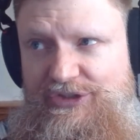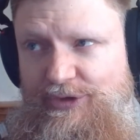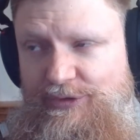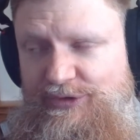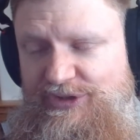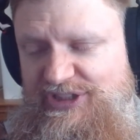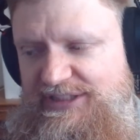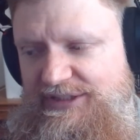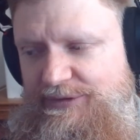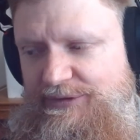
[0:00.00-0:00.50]
You
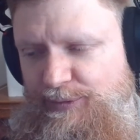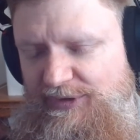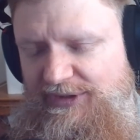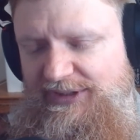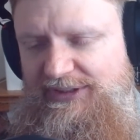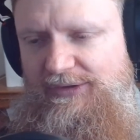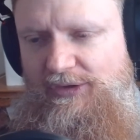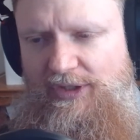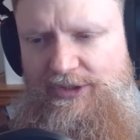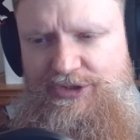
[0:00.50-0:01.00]
don't see it in
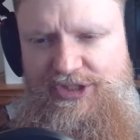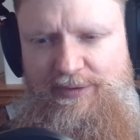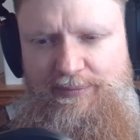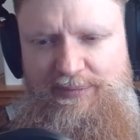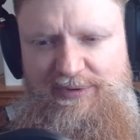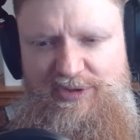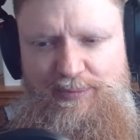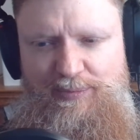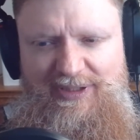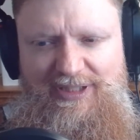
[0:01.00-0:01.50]
really large
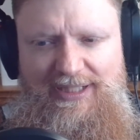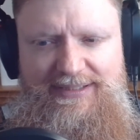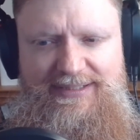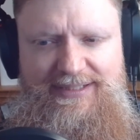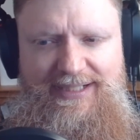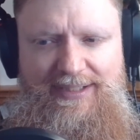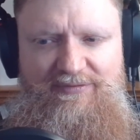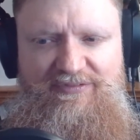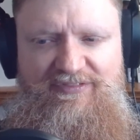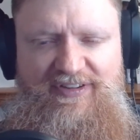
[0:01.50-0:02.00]
companies, but a lot
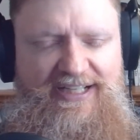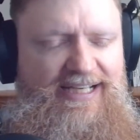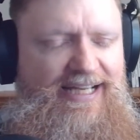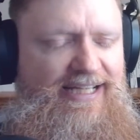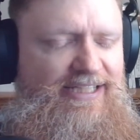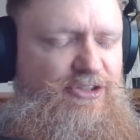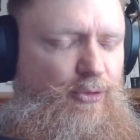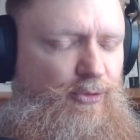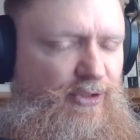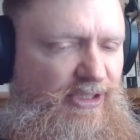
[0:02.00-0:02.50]
of time
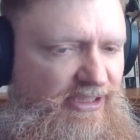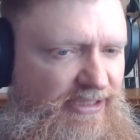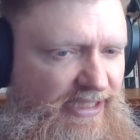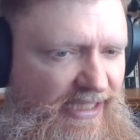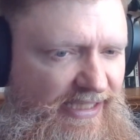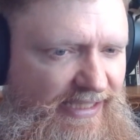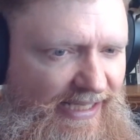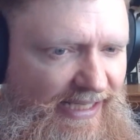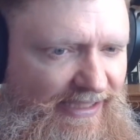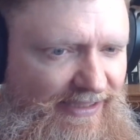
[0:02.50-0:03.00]
finance owning
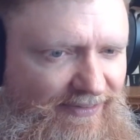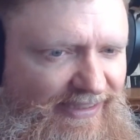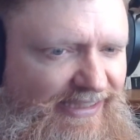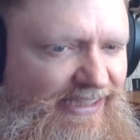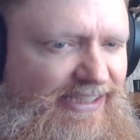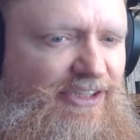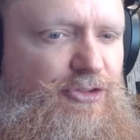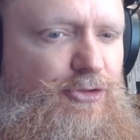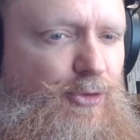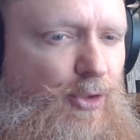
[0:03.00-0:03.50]
data
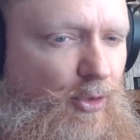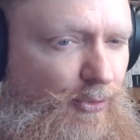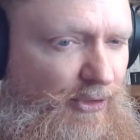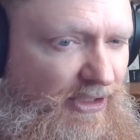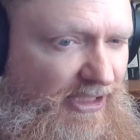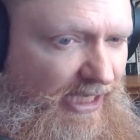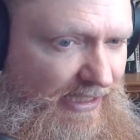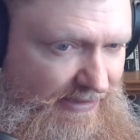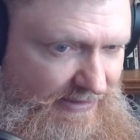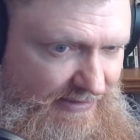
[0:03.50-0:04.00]
analytics or
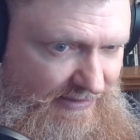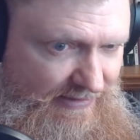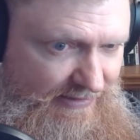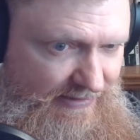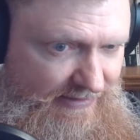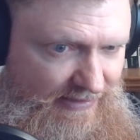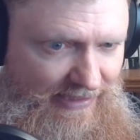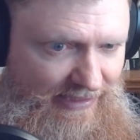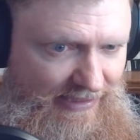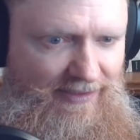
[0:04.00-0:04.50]
owning IT,
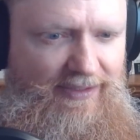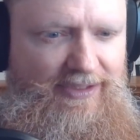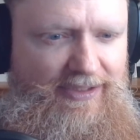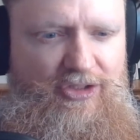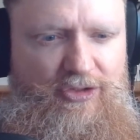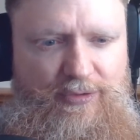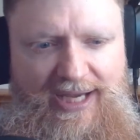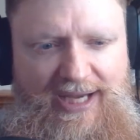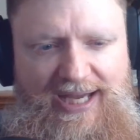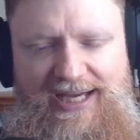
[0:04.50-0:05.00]
kind of
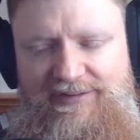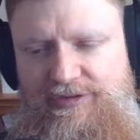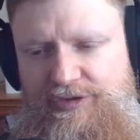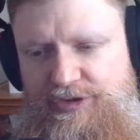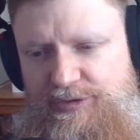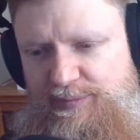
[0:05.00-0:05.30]
like you have.